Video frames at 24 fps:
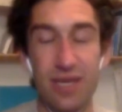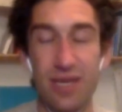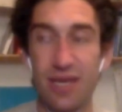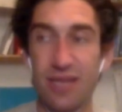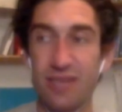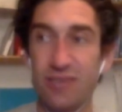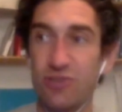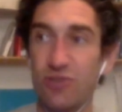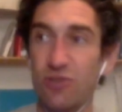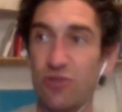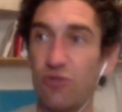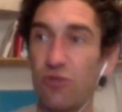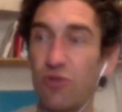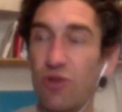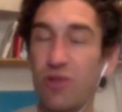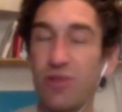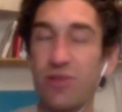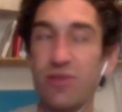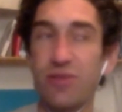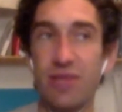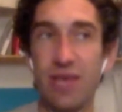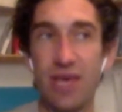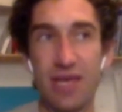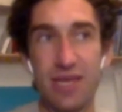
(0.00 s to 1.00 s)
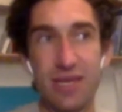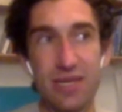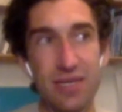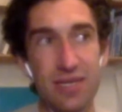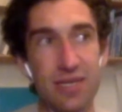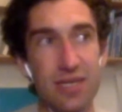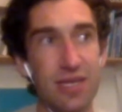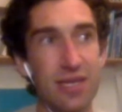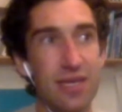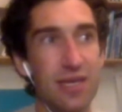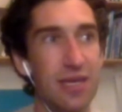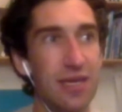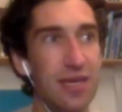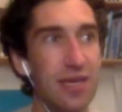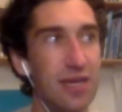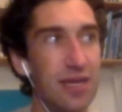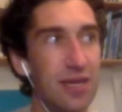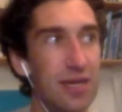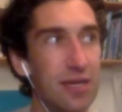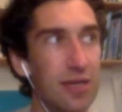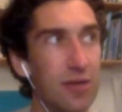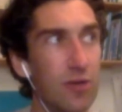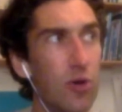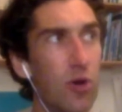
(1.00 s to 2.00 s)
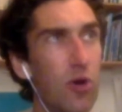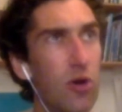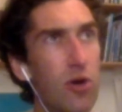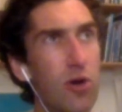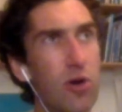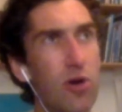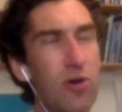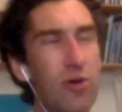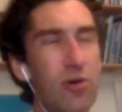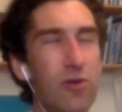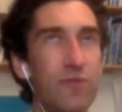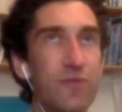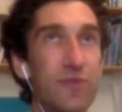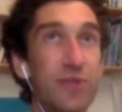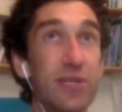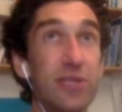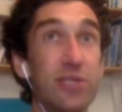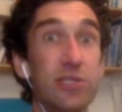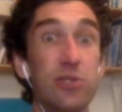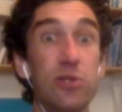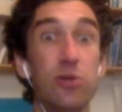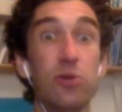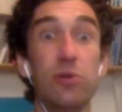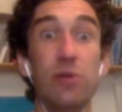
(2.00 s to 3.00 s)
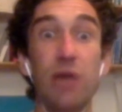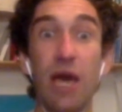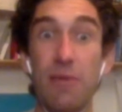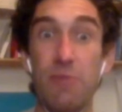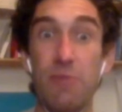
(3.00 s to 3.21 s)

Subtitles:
And so rather than often in school, I